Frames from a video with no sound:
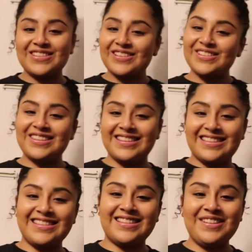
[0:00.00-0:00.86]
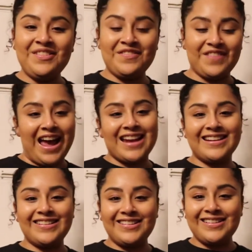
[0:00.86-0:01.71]
So this is the
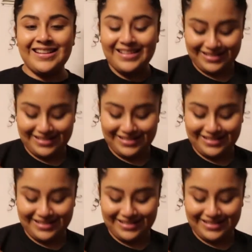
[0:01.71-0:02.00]
final